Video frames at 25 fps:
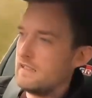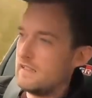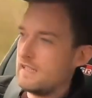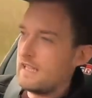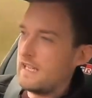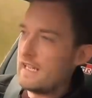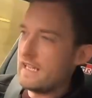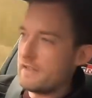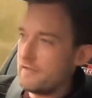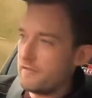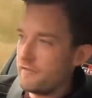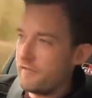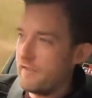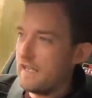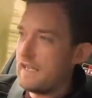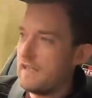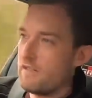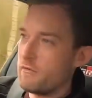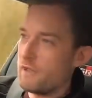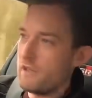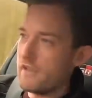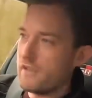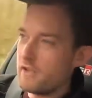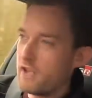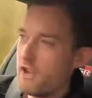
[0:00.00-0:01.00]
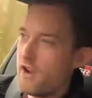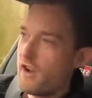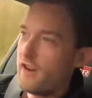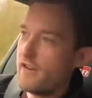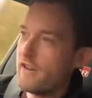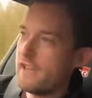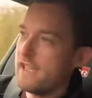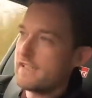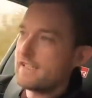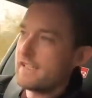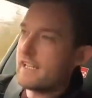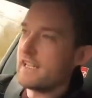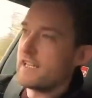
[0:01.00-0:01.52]
I can feel where the car
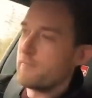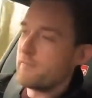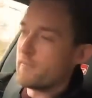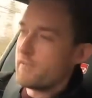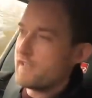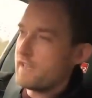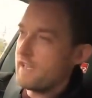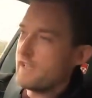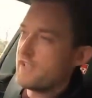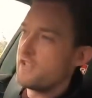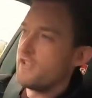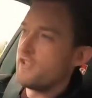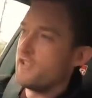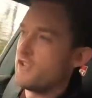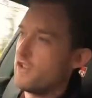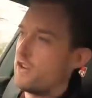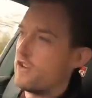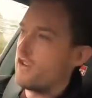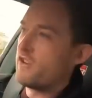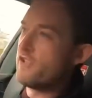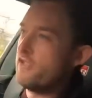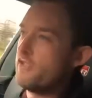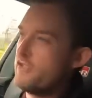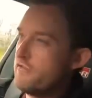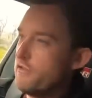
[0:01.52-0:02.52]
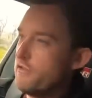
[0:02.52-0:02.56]
is. I can position the car on the